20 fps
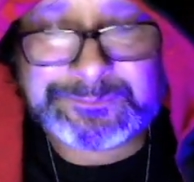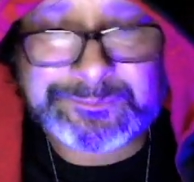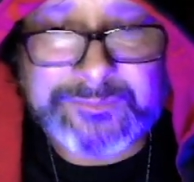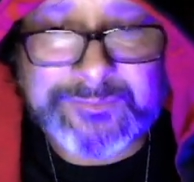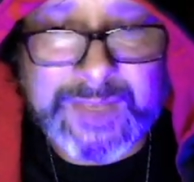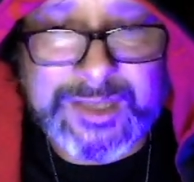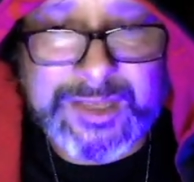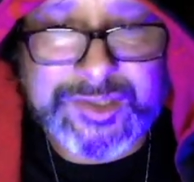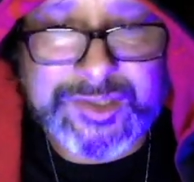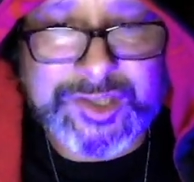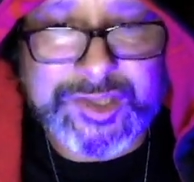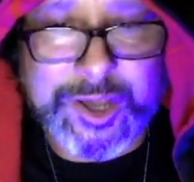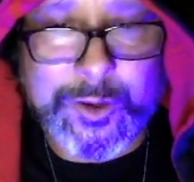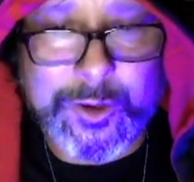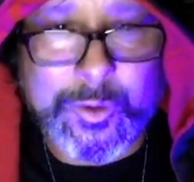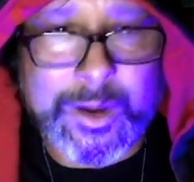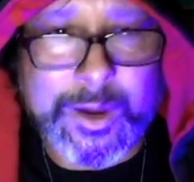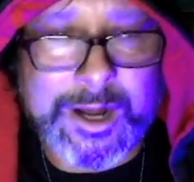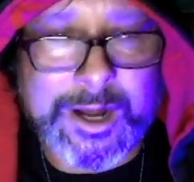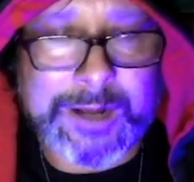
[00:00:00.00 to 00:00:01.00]

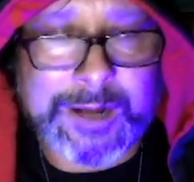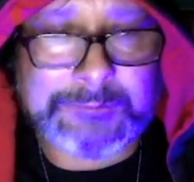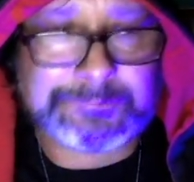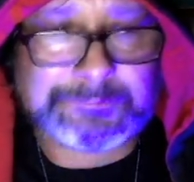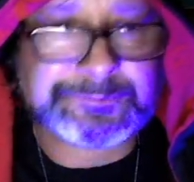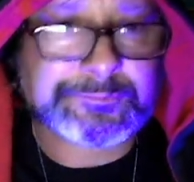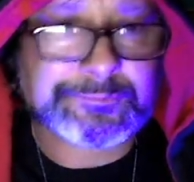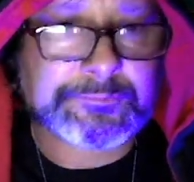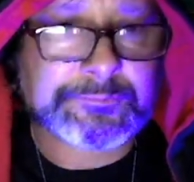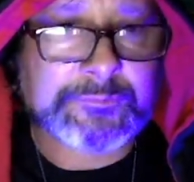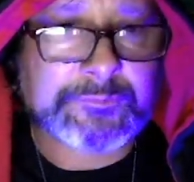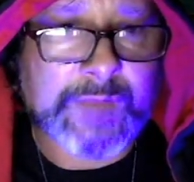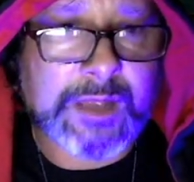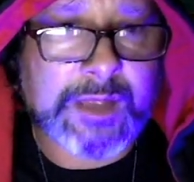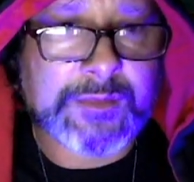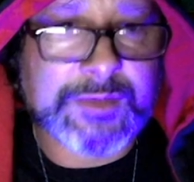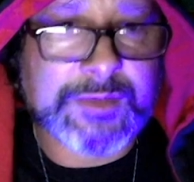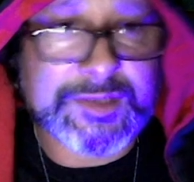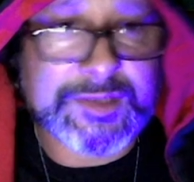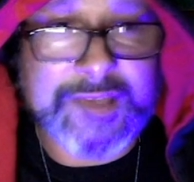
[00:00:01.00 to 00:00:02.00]
So
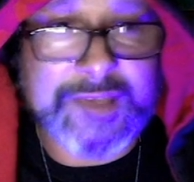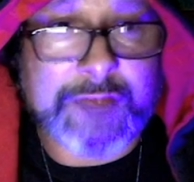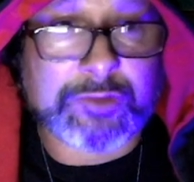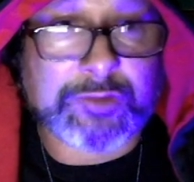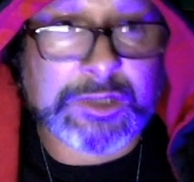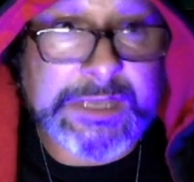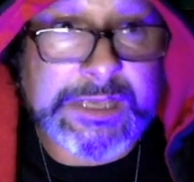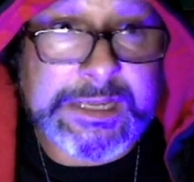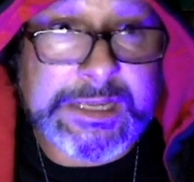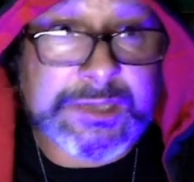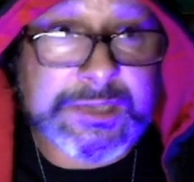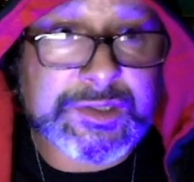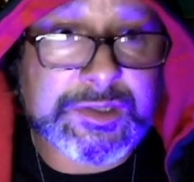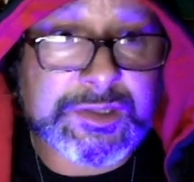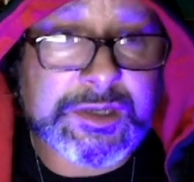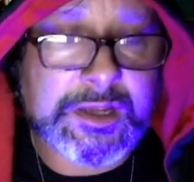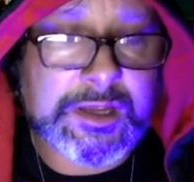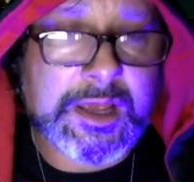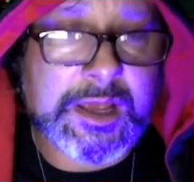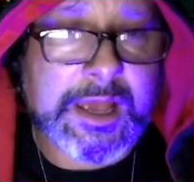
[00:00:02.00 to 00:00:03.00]
this got released,
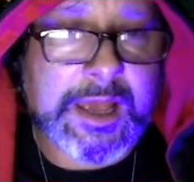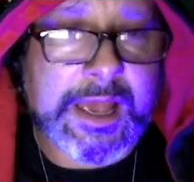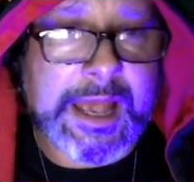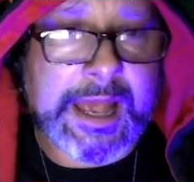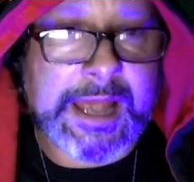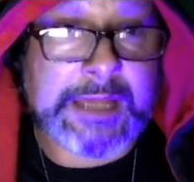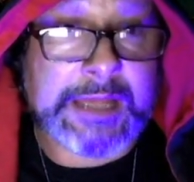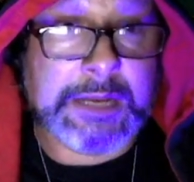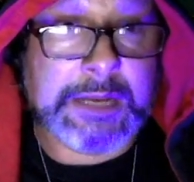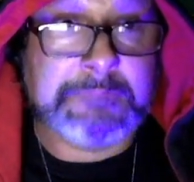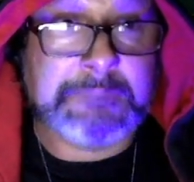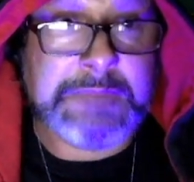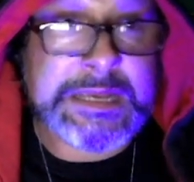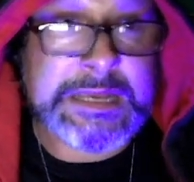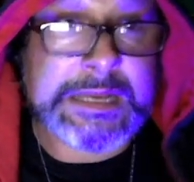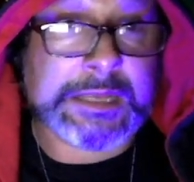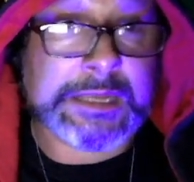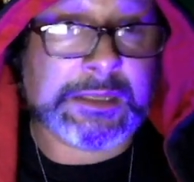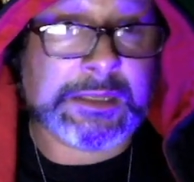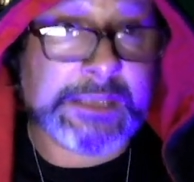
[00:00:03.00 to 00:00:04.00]
and
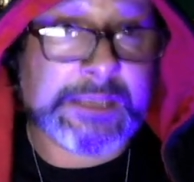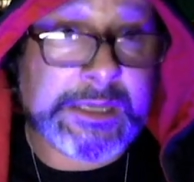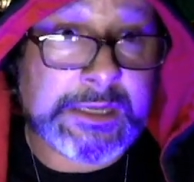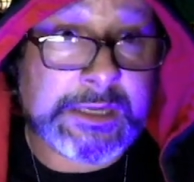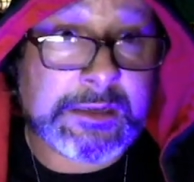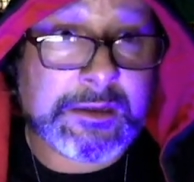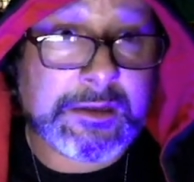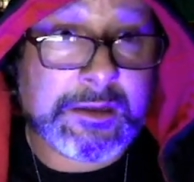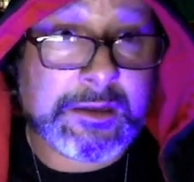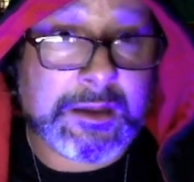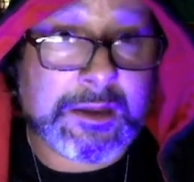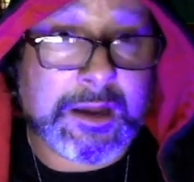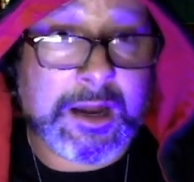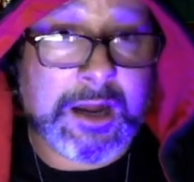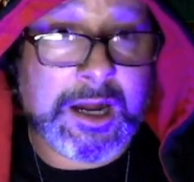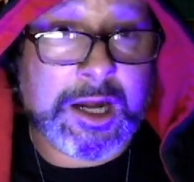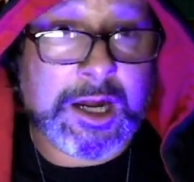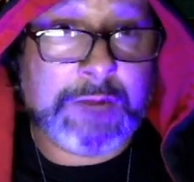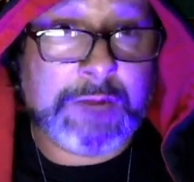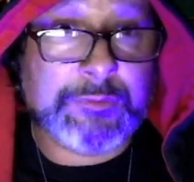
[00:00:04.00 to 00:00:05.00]
immediately
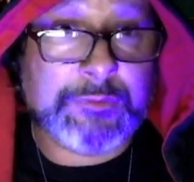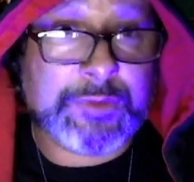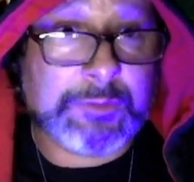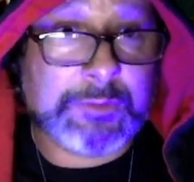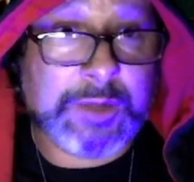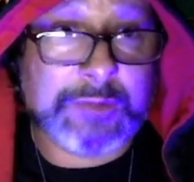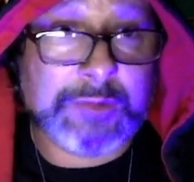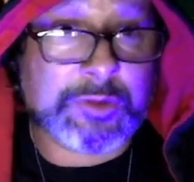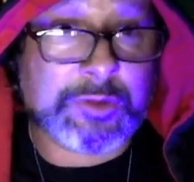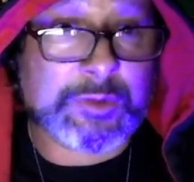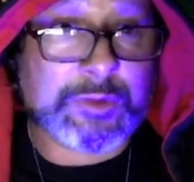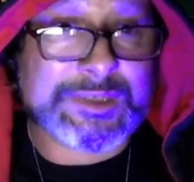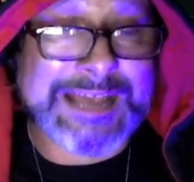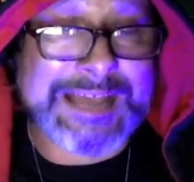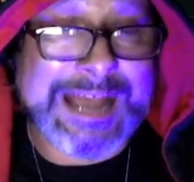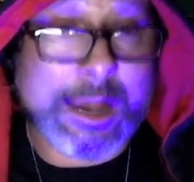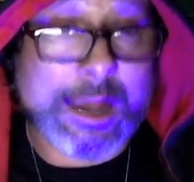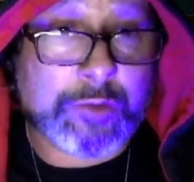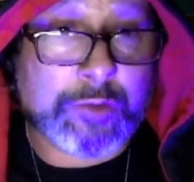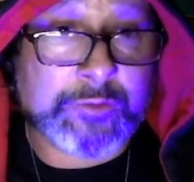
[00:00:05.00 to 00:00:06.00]
the public was
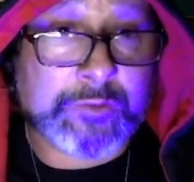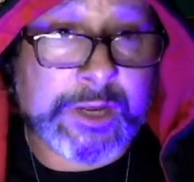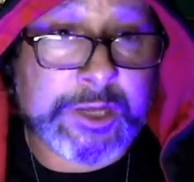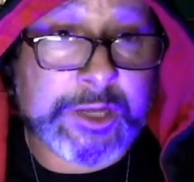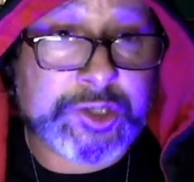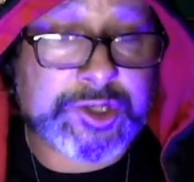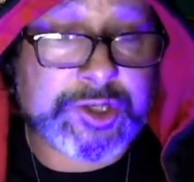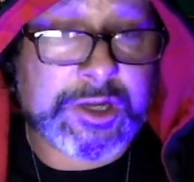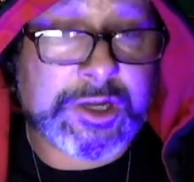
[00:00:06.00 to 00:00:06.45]
outraged.